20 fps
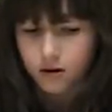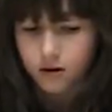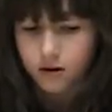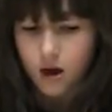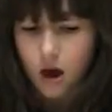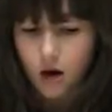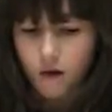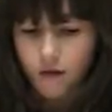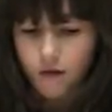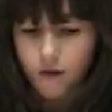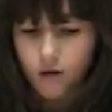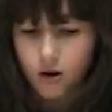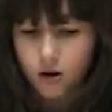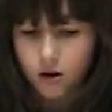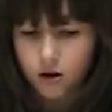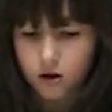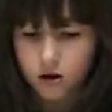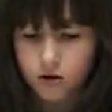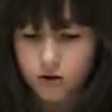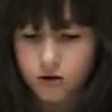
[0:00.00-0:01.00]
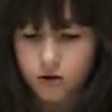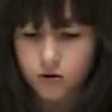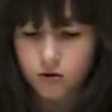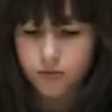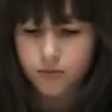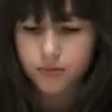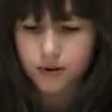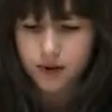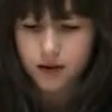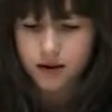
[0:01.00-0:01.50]
Everyone goes to
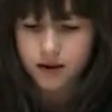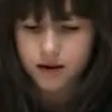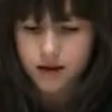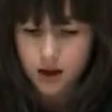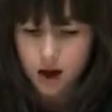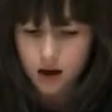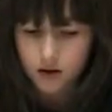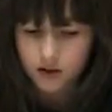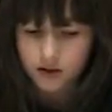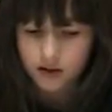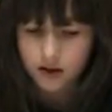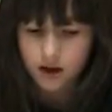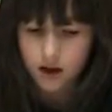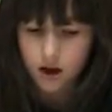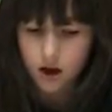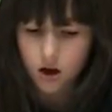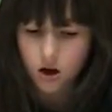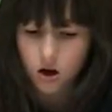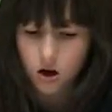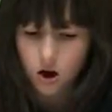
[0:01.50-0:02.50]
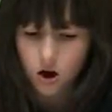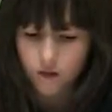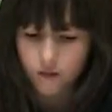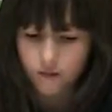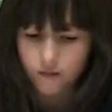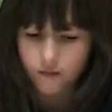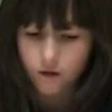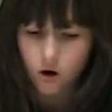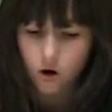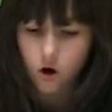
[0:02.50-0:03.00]
Pete's house. They are
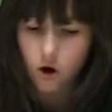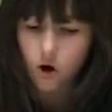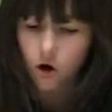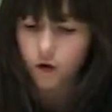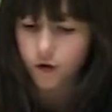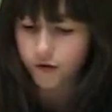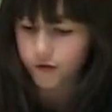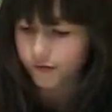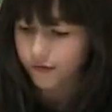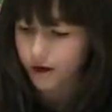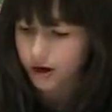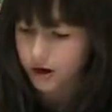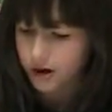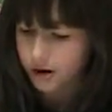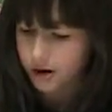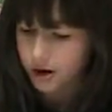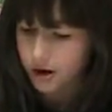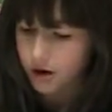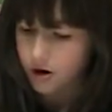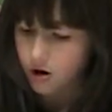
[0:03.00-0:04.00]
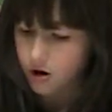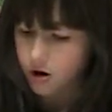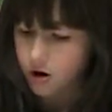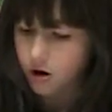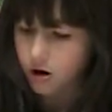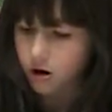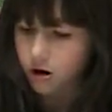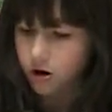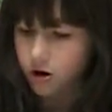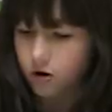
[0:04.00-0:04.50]
all very
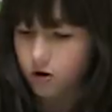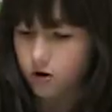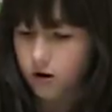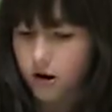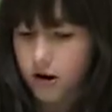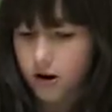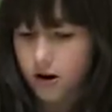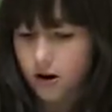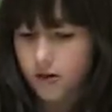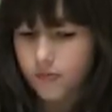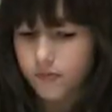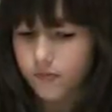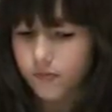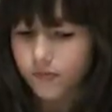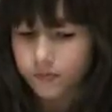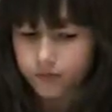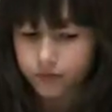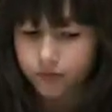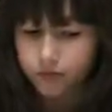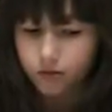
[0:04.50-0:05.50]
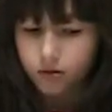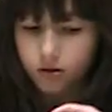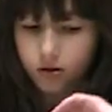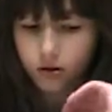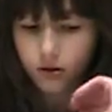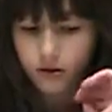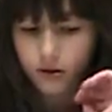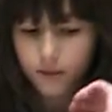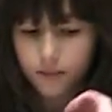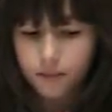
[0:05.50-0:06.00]
hungry.
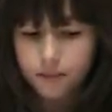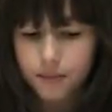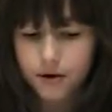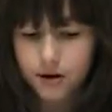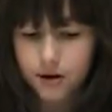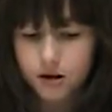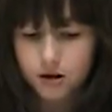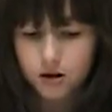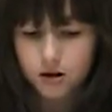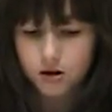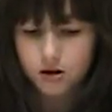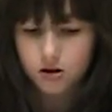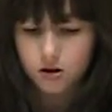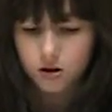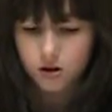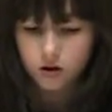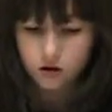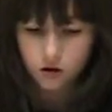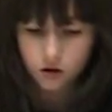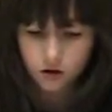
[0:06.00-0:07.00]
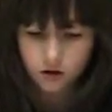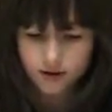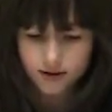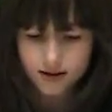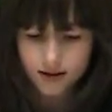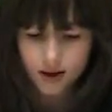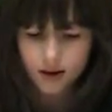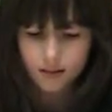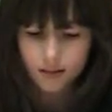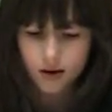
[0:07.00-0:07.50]
Pete shows
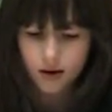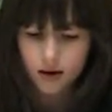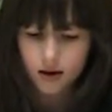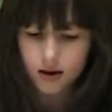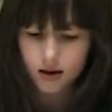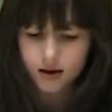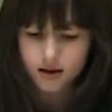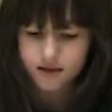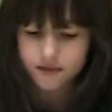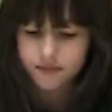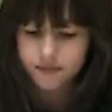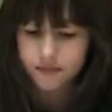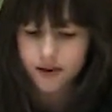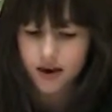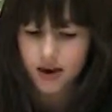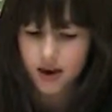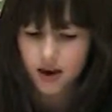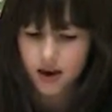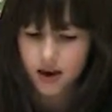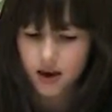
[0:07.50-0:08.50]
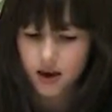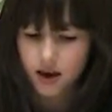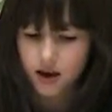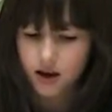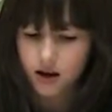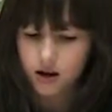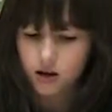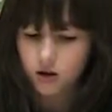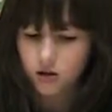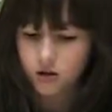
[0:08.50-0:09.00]
them his
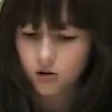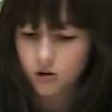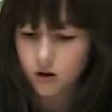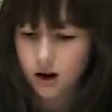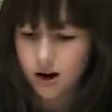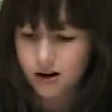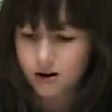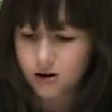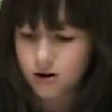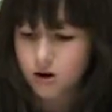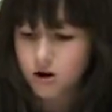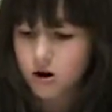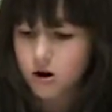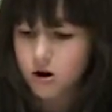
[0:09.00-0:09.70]
big lunch.